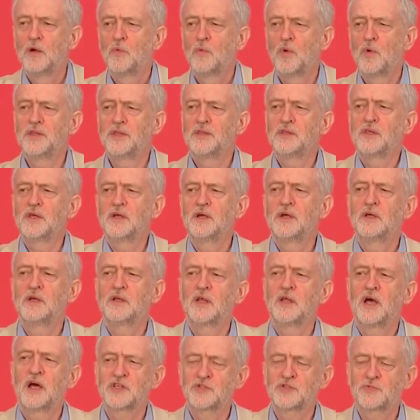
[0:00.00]
When the
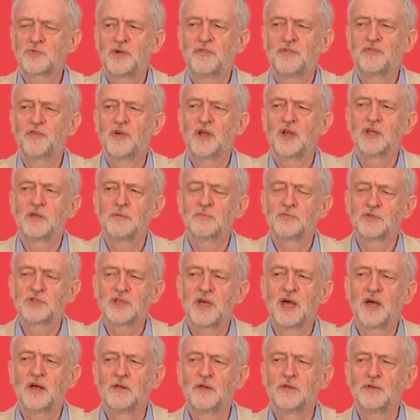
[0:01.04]
last referendum was
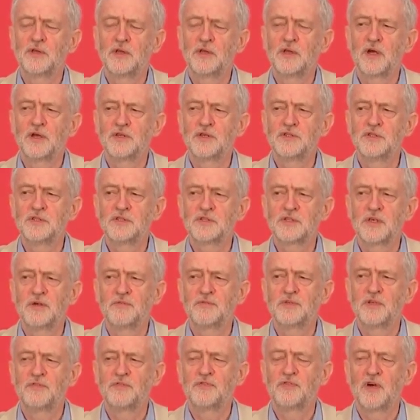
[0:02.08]
held in
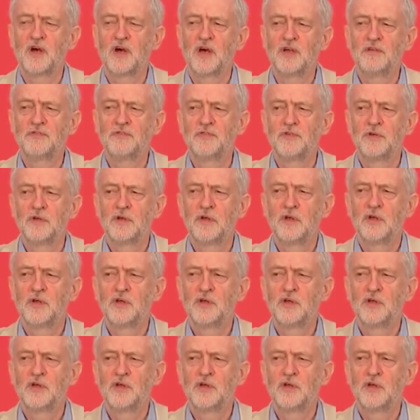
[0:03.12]
1975,